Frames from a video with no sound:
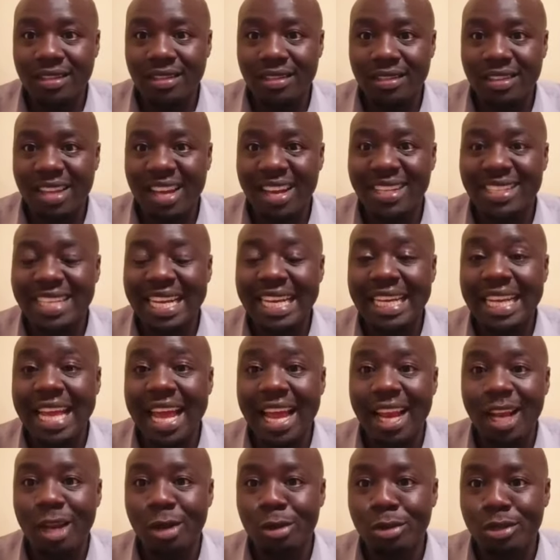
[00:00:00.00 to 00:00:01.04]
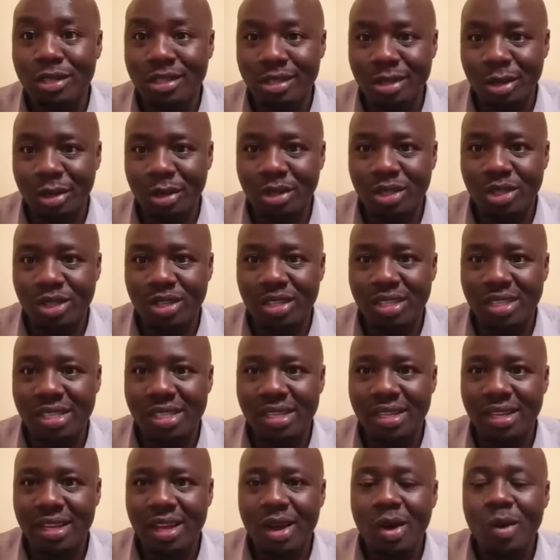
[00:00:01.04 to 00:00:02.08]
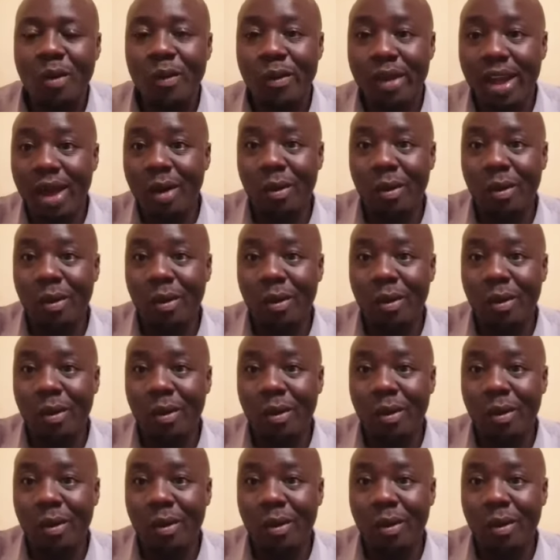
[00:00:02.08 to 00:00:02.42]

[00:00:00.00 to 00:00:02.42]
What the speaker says: That is a dilute solution. Where